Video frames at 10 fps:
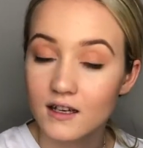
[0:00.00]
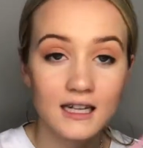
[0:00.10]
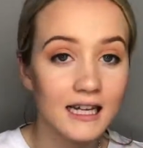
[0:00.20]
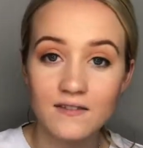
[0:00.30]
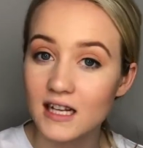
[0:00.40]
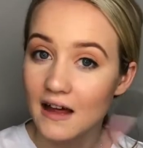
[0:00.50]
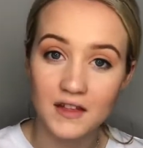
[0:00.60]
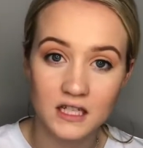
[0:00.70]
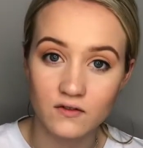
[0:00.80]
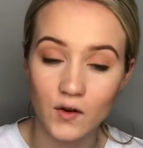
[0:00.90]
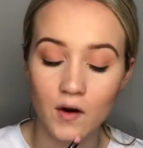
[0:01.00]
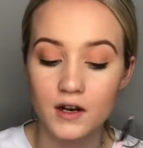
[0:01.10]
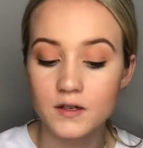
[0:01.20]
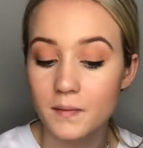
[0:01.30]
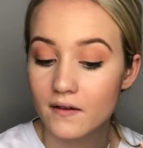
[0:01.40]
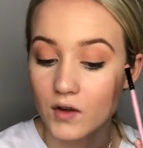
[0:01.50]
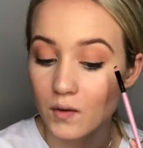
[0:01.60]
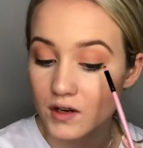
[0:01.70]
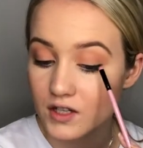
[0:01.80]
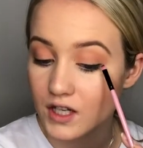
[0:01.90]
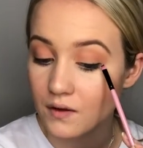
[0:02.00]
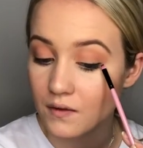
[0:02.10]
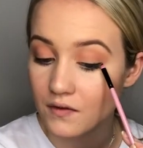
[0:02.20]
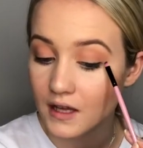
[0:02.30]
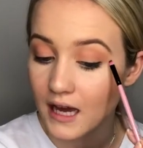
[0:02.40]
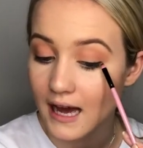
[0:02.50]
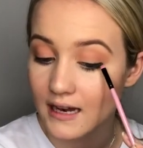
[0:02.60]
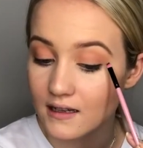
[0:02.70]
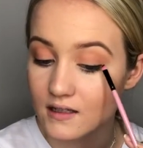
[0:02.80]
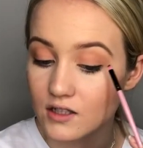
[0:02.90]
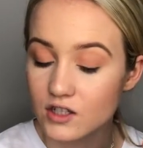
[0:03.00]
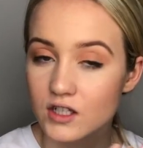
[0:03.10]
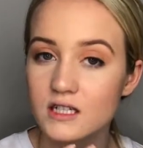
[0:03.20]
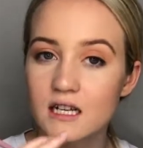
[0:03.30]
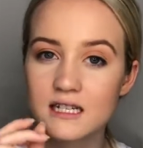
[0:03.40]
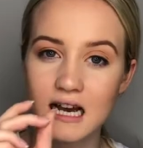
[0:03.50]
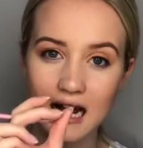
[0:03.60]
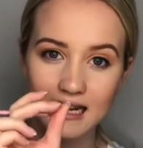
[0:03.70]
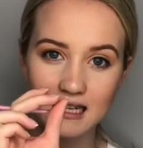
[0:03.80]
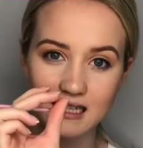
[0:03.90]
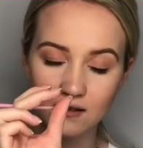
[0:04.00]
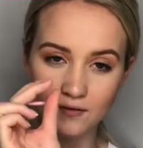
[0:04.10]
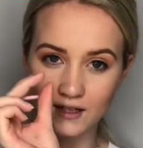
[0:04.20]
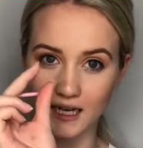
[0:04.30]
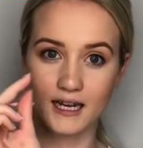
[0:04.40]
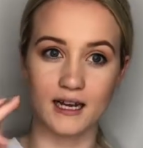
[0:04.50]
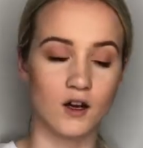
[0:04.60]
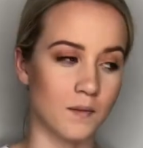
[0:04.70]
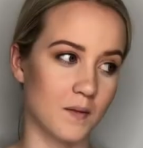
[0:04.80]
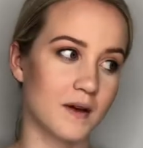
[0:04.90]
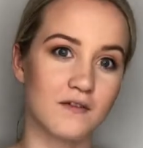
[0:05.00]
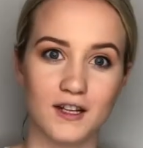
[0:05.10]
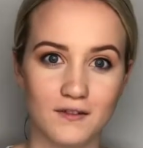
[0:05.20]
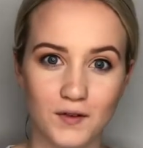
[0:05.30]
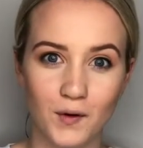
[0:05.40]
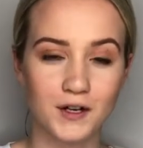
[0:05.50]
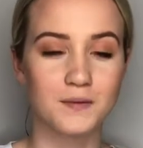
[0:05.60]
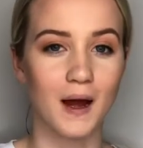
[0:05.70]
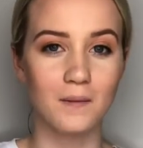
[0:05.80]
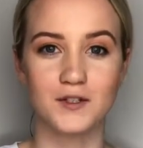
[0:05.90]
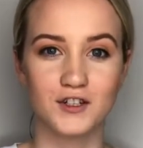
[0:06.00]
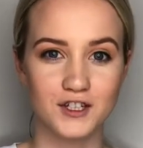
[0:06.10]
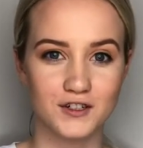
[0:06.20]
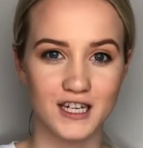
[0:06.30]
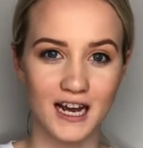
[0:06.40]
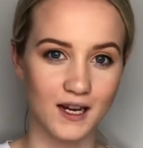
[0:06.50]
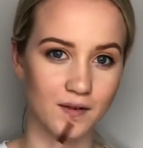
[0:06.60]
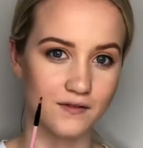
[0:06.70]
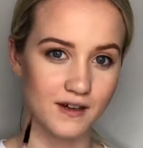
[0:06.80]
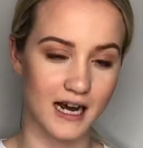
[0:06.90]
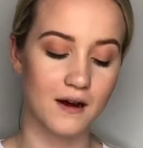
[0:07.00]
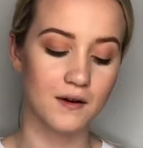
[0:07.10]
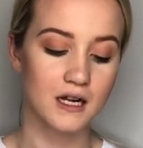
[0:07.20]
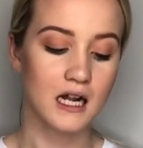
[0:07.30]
you can leave it like this if you want, but if you want to do the ends, just a tiny little flick, it could be a big flick if you want, but I'm just going to do a tiny one for now.